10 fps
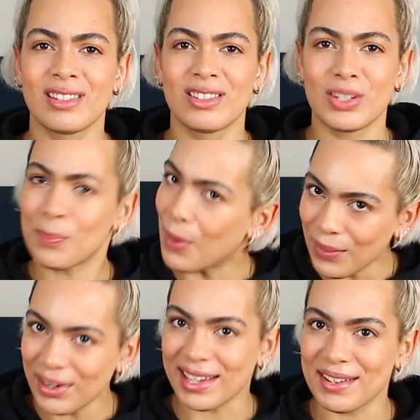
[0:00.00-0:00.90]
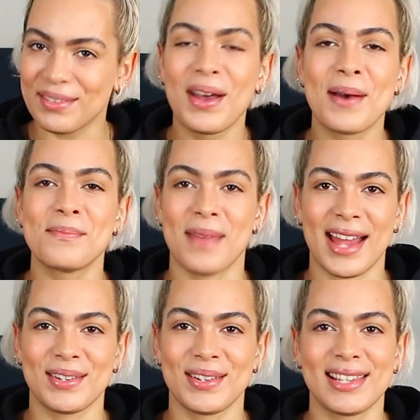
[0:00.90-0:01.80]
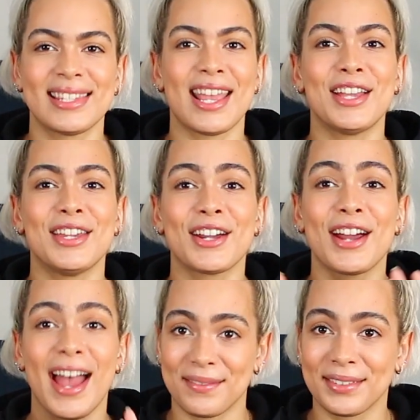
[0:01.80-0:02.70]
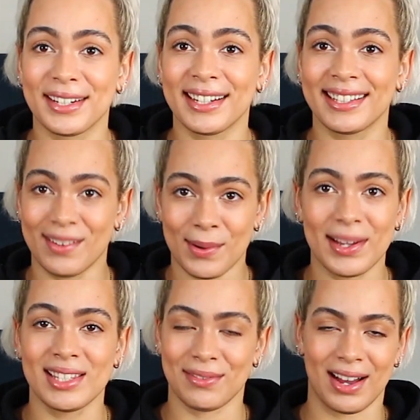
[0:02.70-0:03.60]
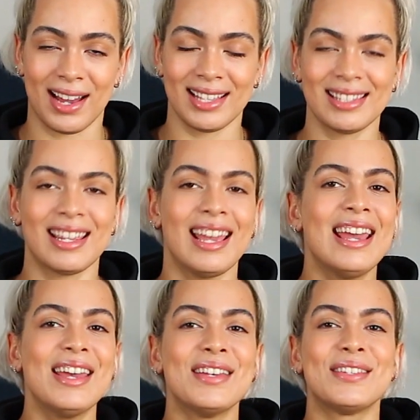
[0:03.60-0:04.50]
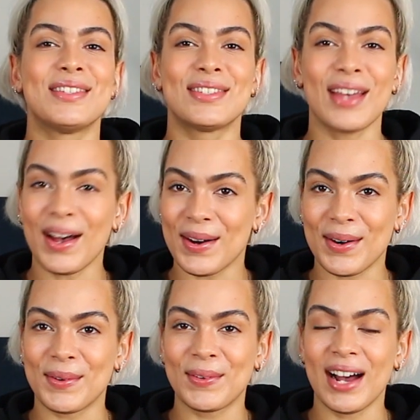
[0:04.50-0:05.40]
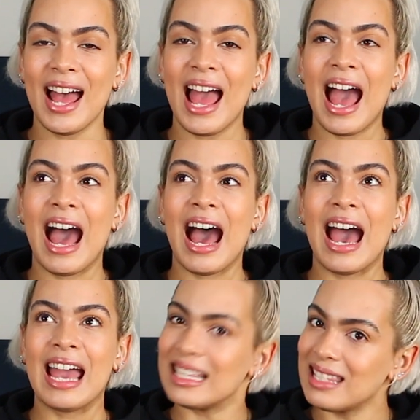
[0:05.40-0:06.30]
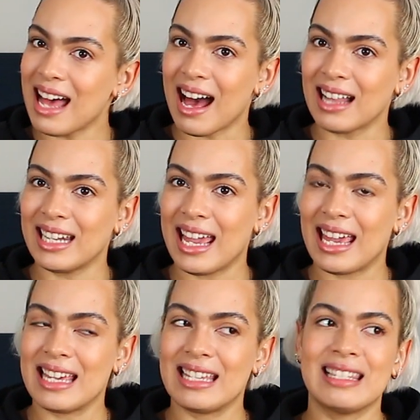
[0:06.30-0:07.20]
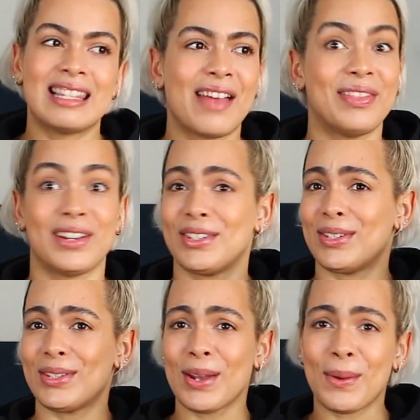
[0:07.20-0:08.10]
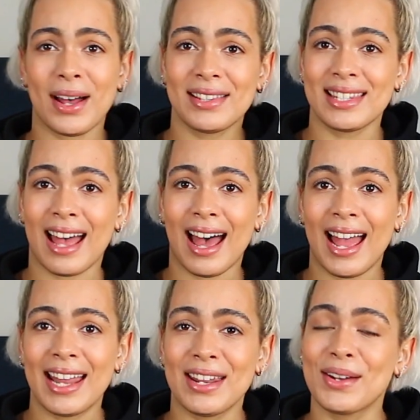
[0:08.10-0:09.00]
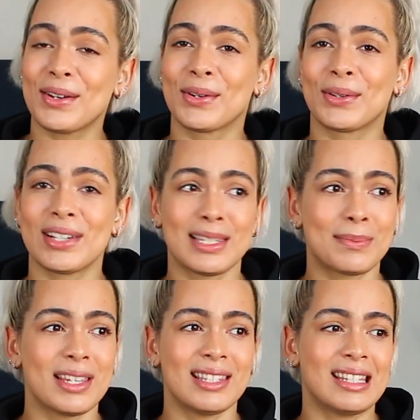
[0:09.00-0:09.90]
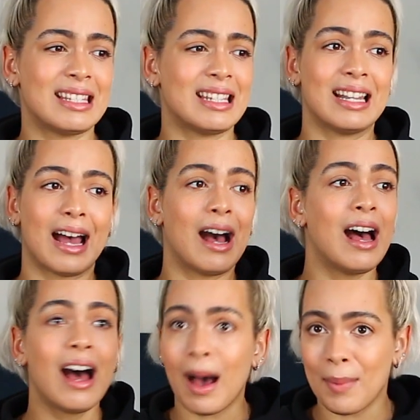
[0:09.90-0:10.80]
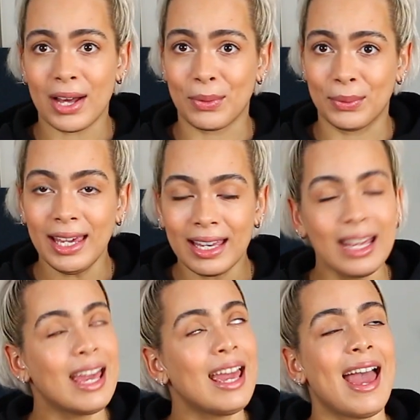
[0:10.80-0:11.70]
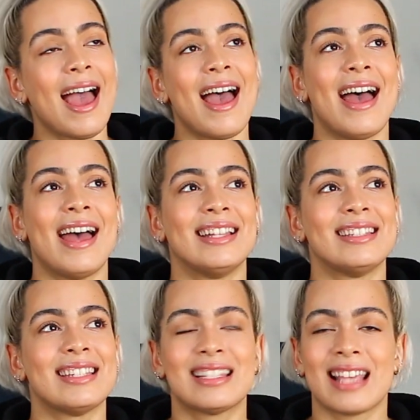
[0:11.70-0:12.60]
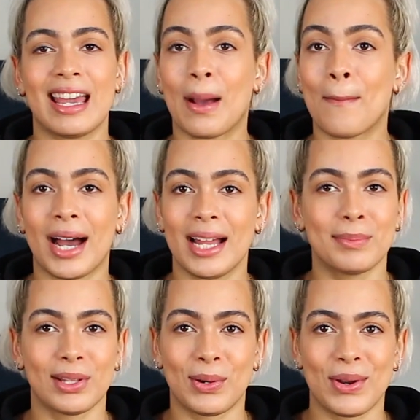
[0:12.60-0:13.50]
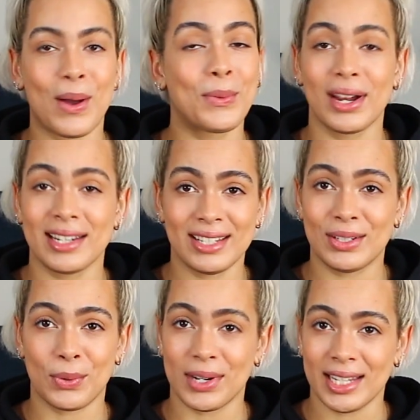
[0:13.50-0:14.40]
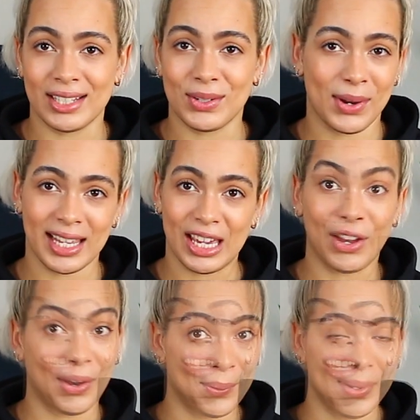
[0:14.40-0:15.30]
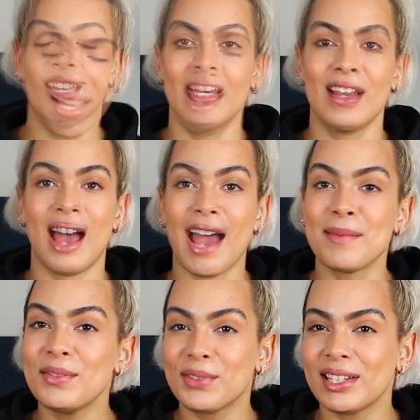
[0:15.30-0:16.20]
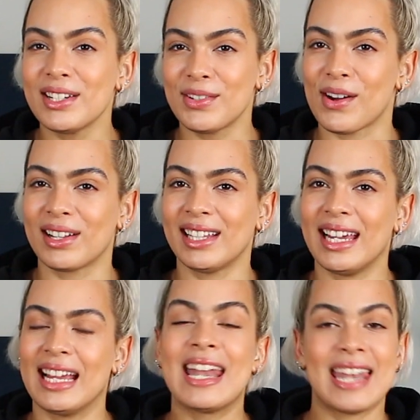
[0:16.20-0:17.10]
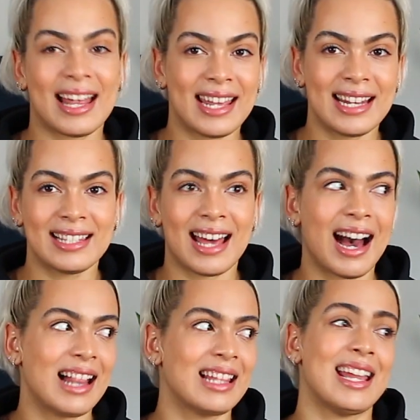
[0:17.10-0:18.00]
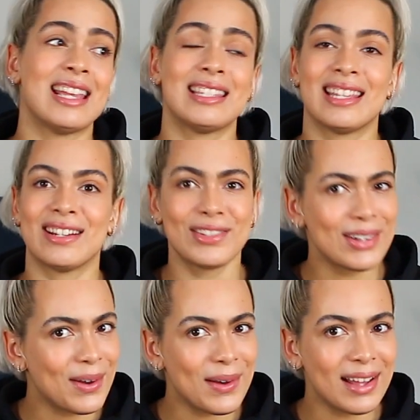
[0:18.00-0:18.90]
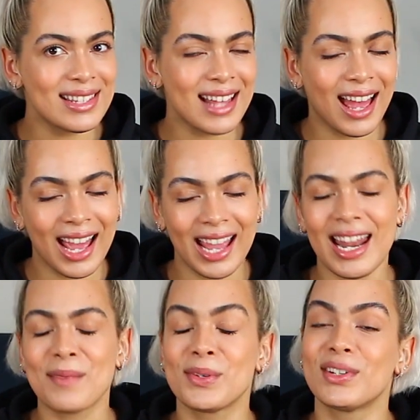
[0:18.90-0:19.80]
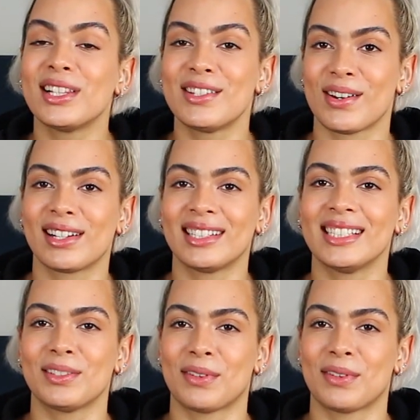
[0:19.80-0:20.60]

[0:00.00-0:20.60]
supportive mattress you're ever going to find. So it's the holidays, there's snow outside, Christmas is in about a week, and it's like mind blown, where did 2020 go? I've been really struggling now that it's the holidays, there's snow outside. I've been really struggling to